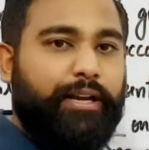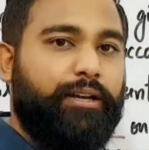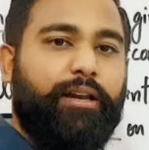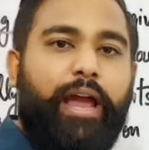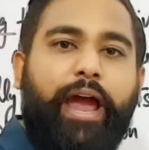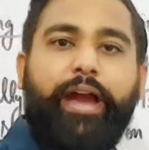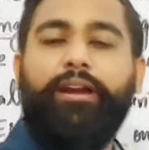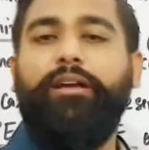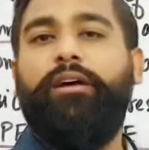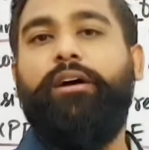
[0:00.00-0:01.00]
sector
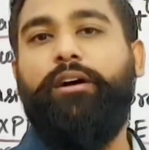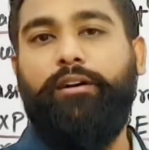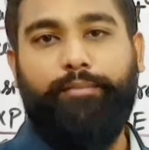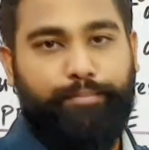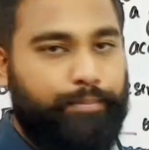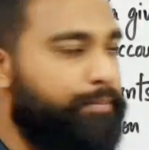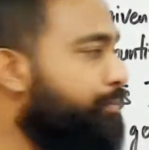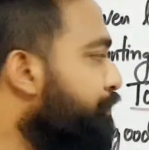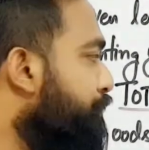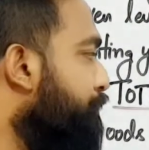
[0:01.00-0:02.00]
and
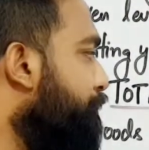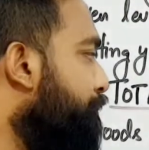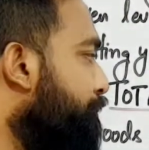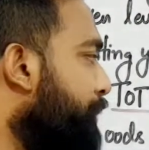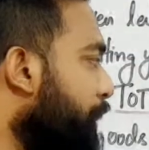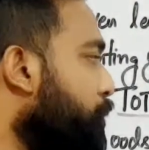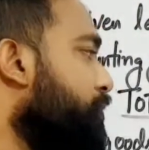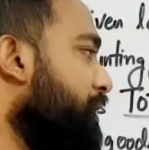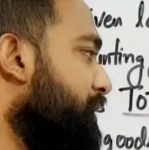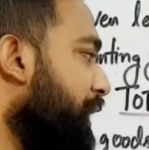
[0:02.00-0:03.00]

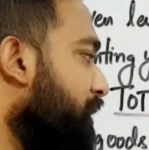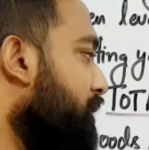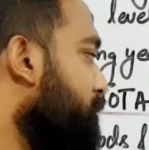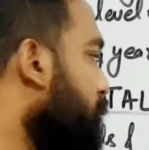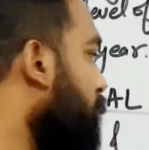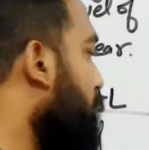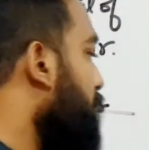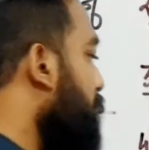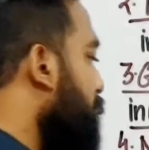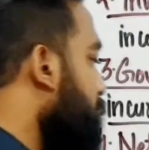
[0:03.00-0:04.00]
producer sector.
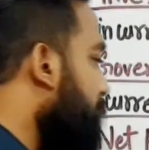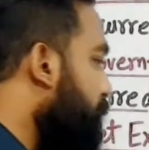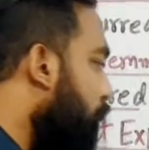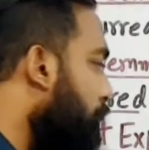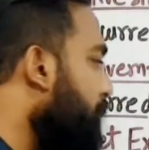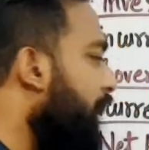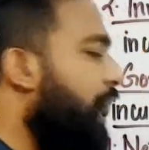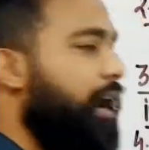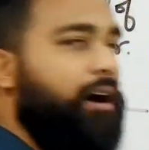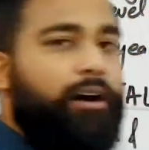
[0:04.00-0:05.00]
So, the
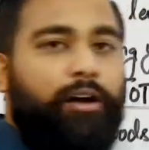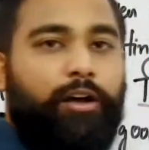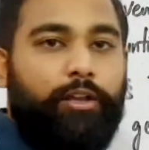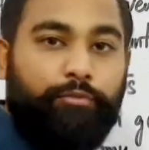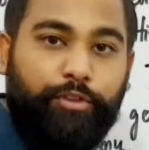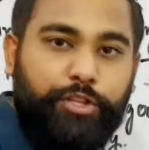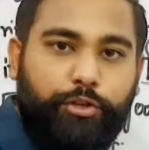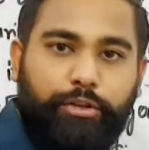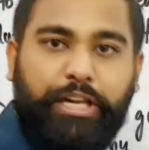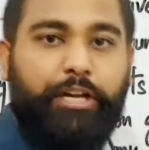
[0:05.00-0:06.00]
formula which
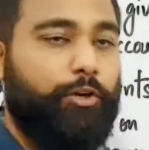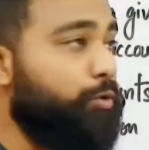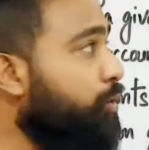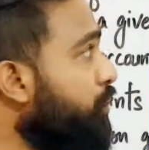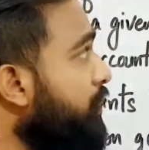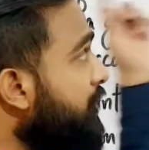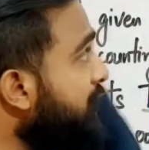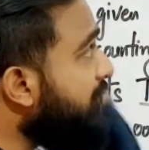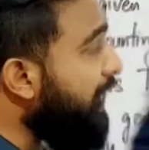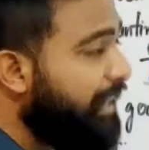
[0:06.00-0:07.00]
you need to
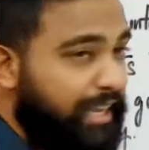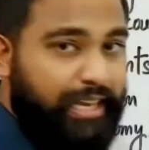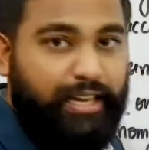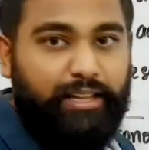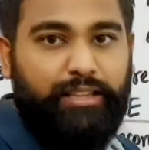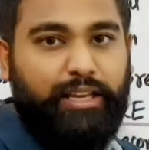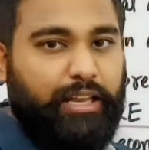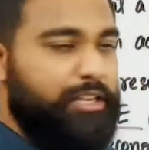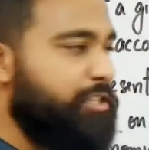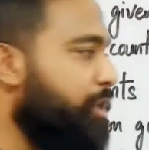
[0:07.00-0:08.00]
study the
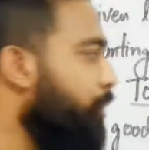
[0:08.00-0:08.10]
Keynes